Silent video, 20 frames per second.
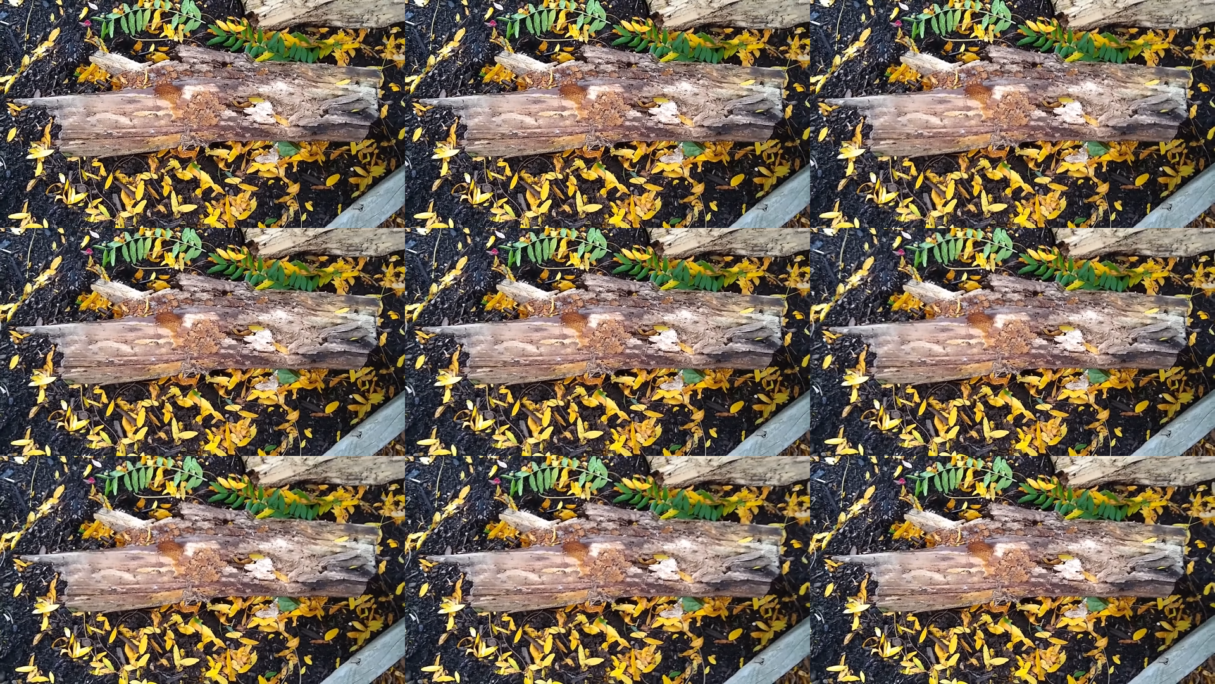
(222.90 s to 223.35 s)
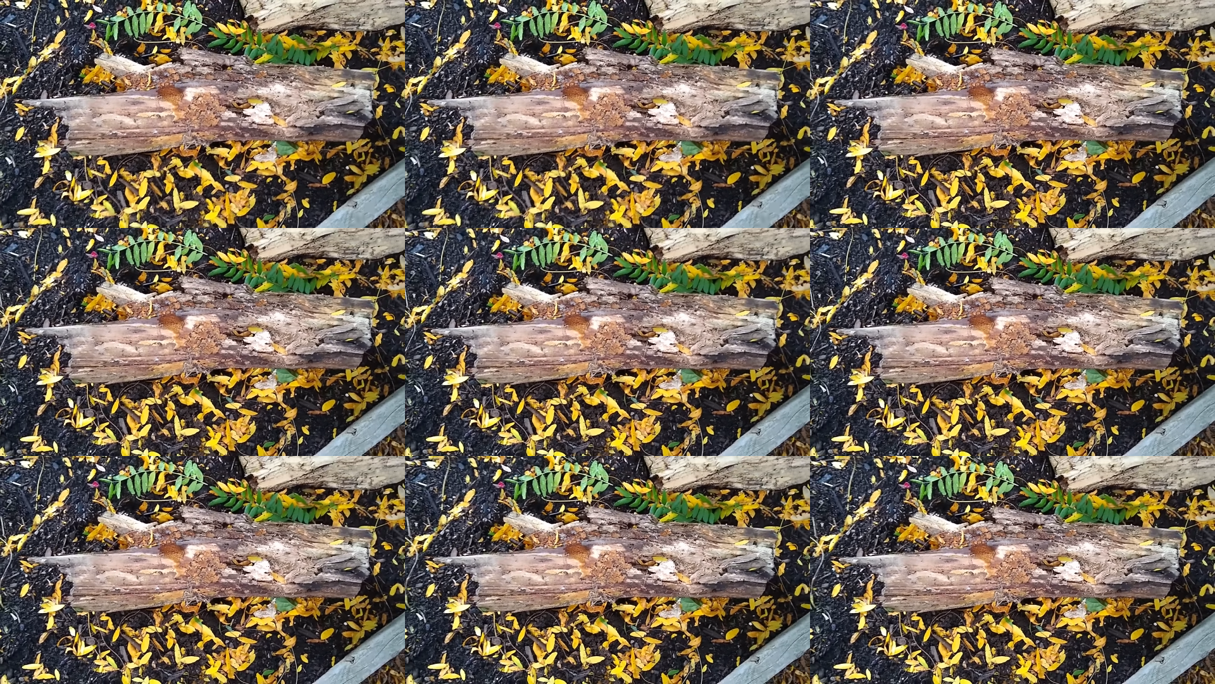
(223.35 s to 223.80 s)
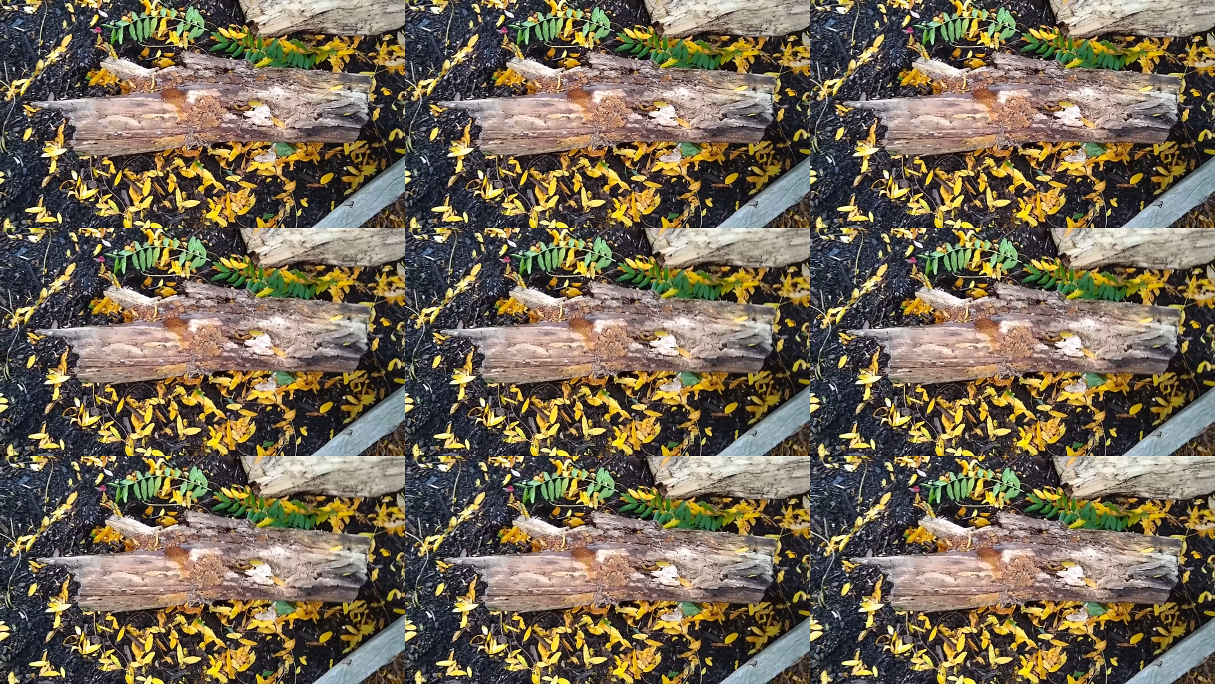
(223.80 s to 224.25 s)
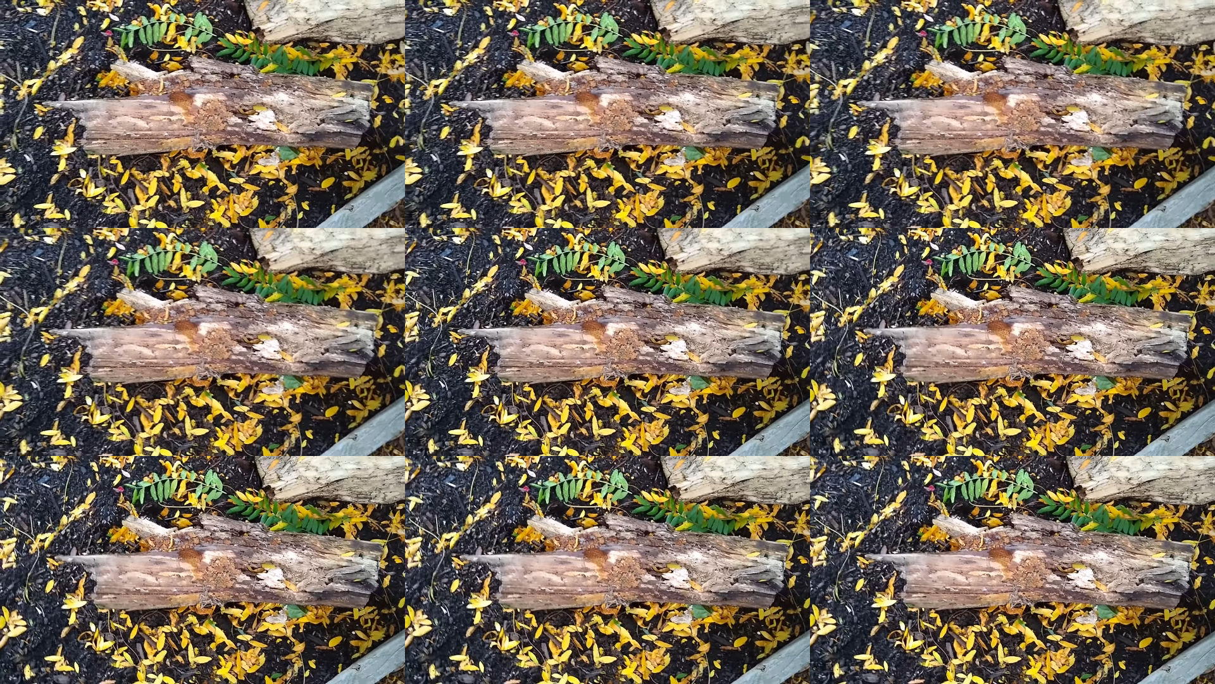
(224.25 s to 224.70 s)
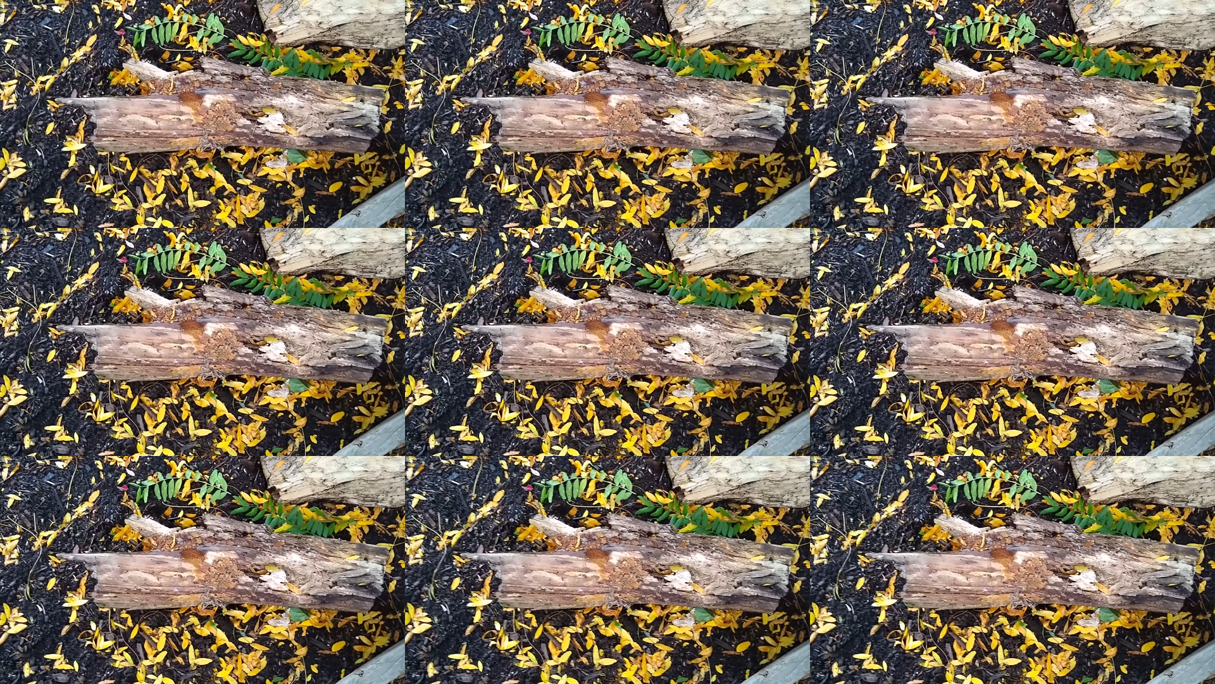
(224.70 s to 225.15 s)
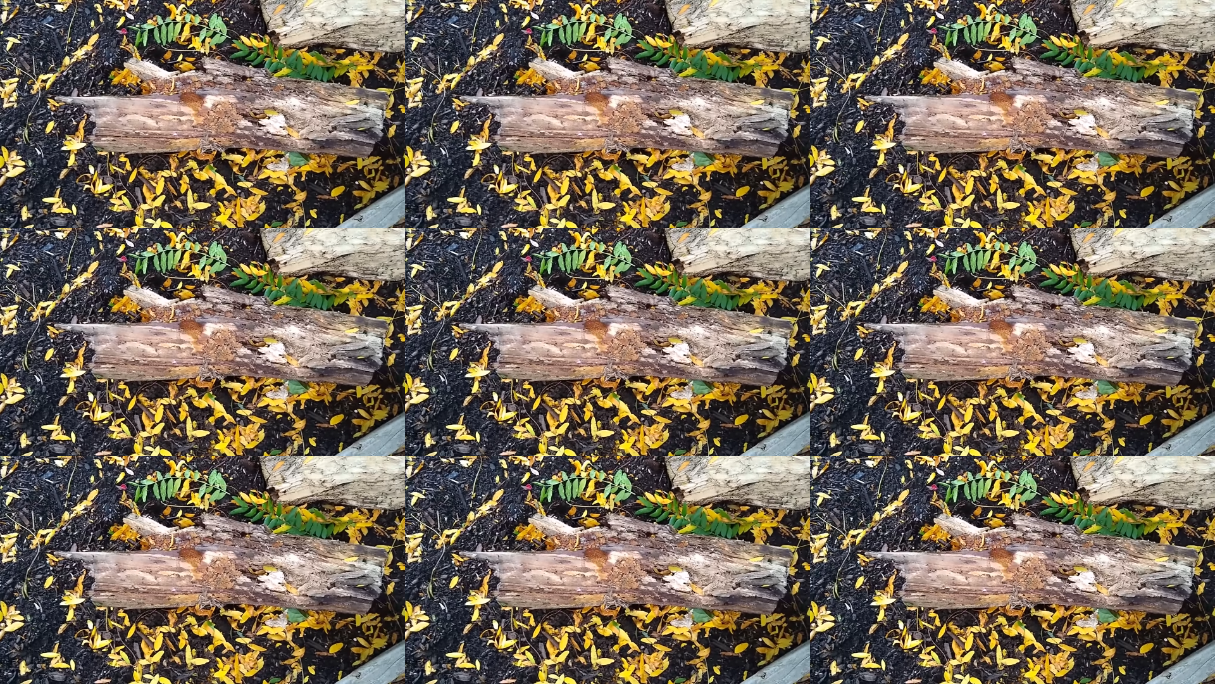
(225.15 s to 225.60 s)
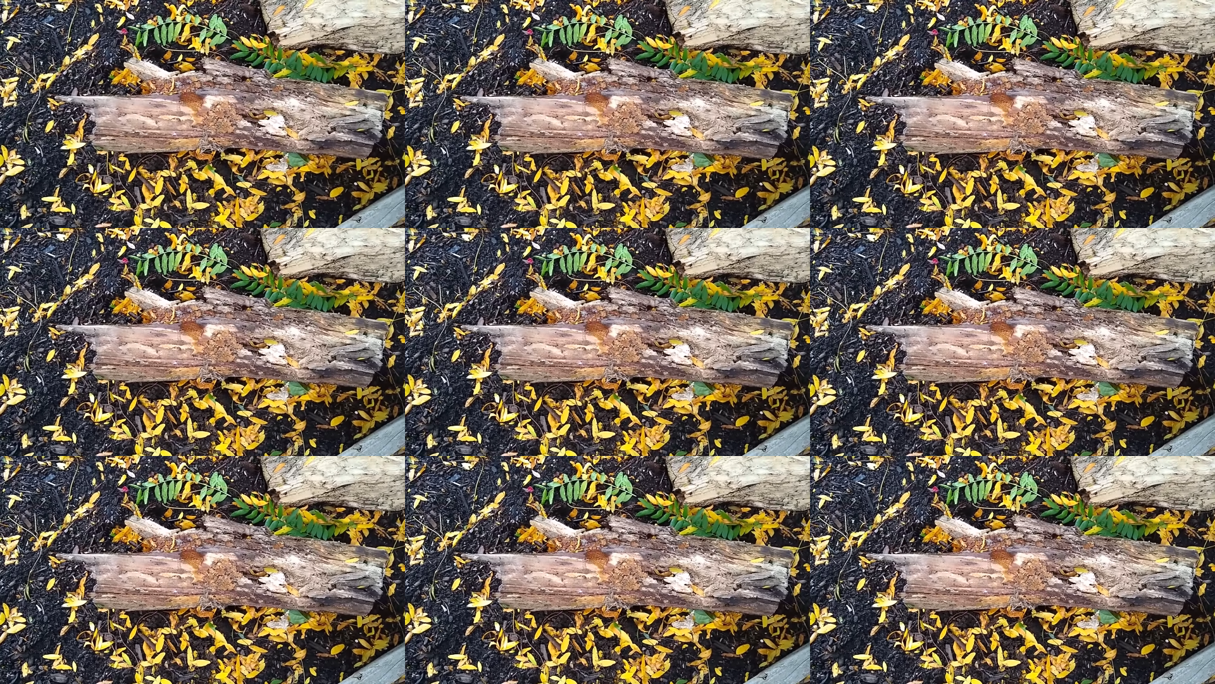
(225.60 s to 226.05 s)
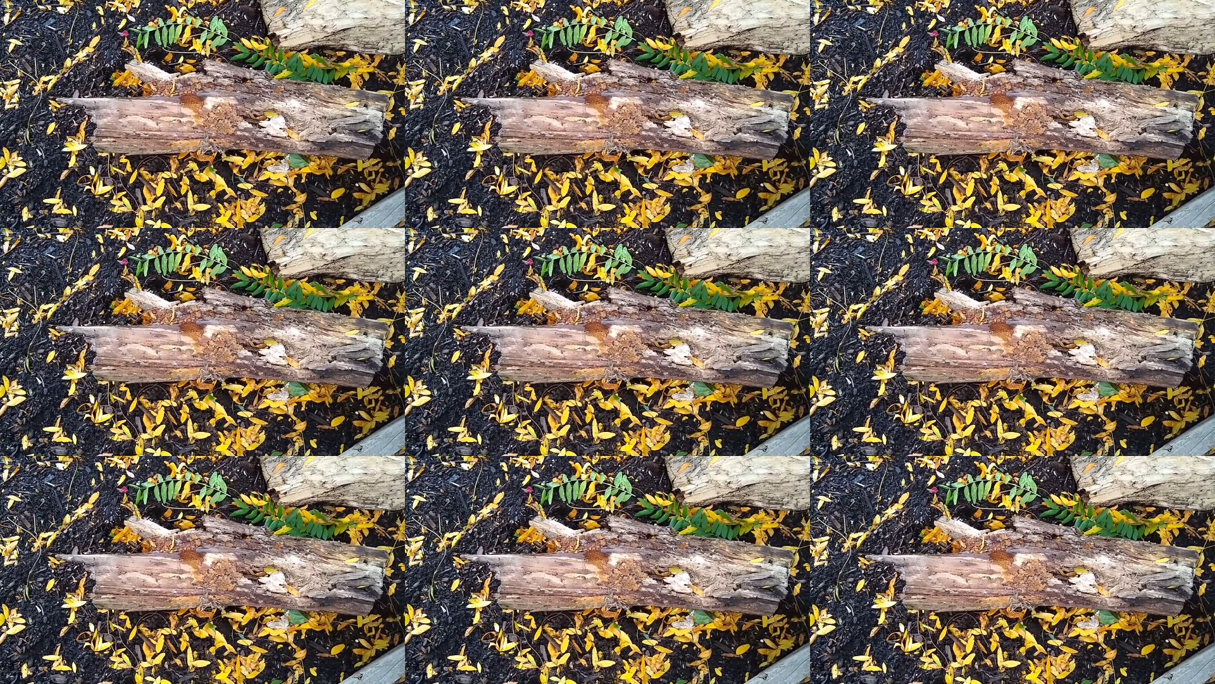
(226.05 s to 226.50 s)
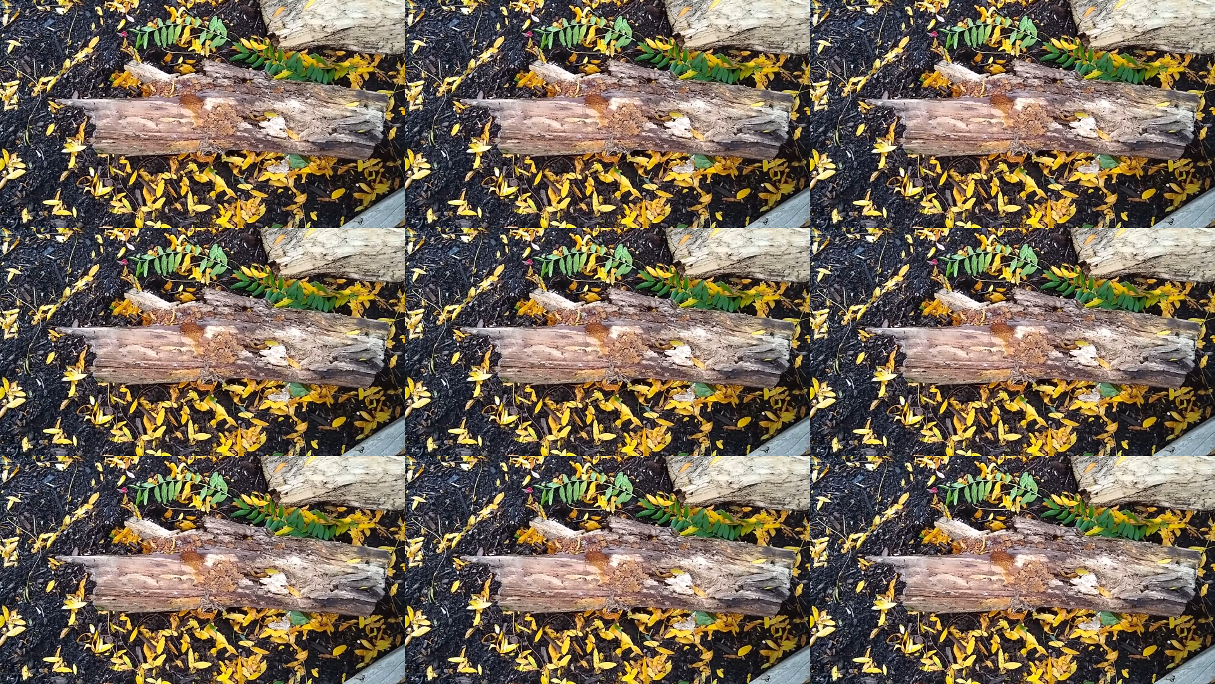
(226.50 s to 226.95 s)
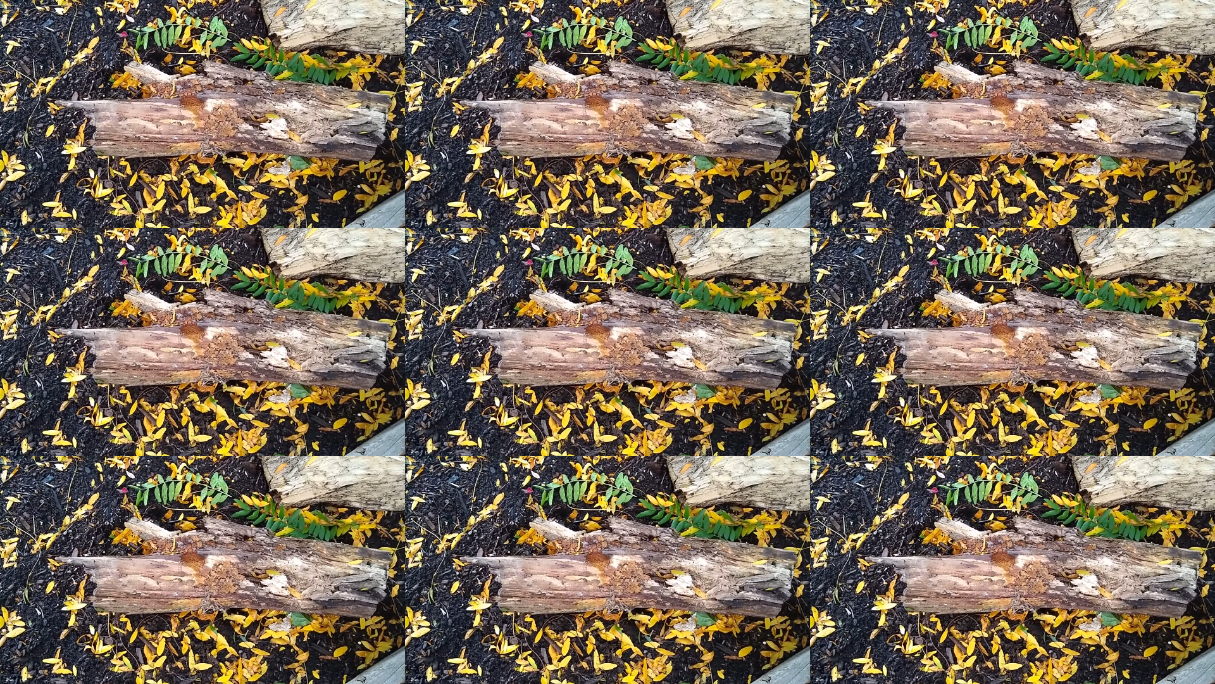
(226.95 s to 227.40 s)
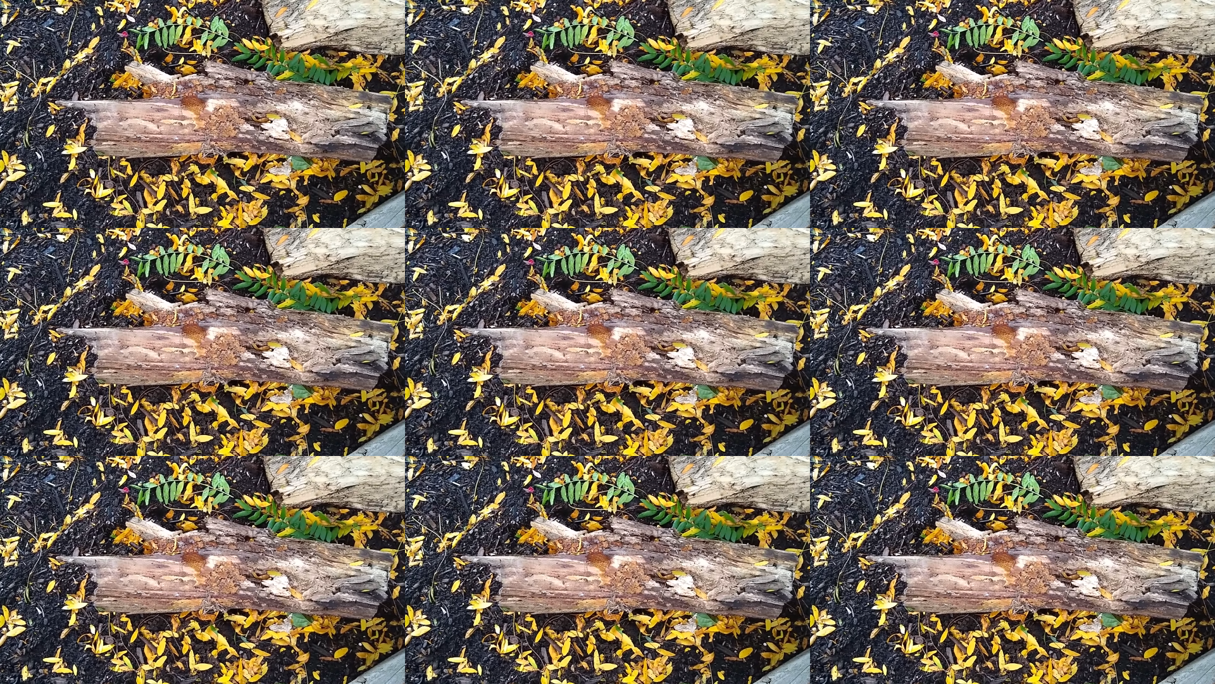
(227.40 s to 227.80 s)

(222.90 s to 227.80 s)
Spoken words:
No face is visible, so there are no lips to read.